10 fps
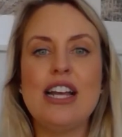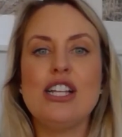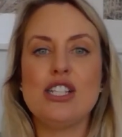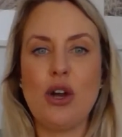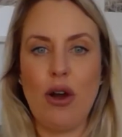
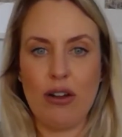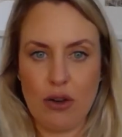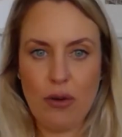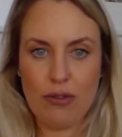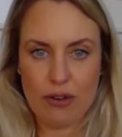So I'll
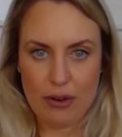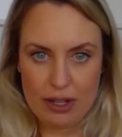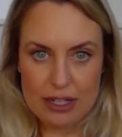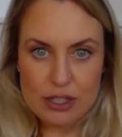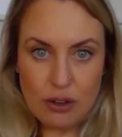go over it.
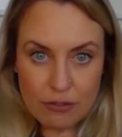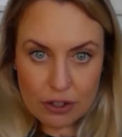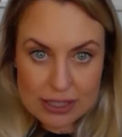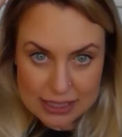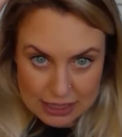So
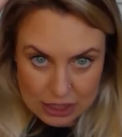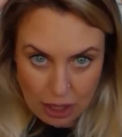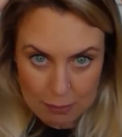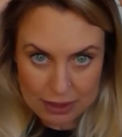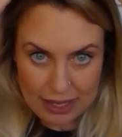first is the
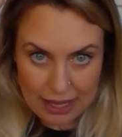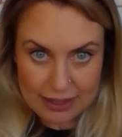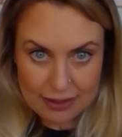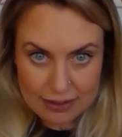top of the head.